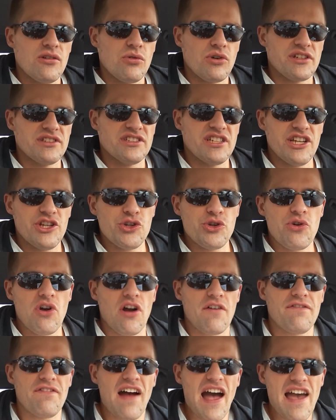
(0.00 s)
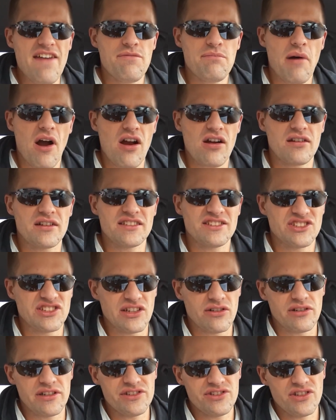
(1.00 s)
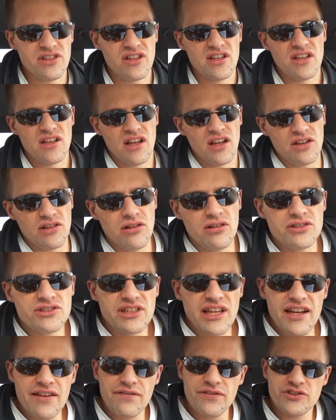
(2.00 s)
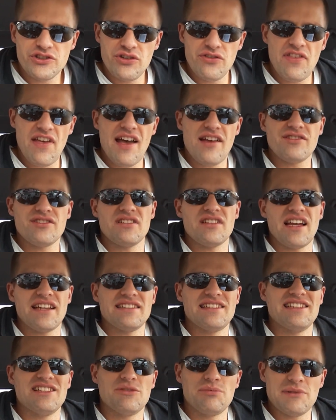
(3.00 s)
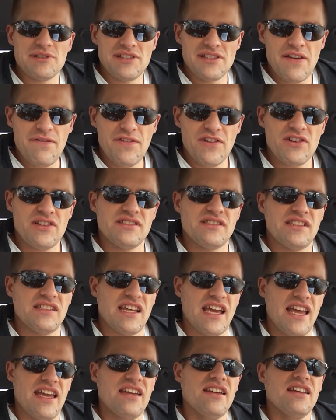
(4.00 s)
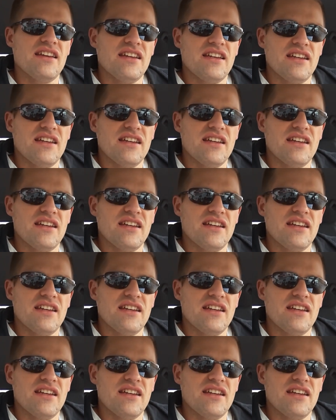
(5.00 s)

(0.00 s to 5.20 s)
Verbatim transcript: We're continuing our five part series on goal setting for 2019, specifically today,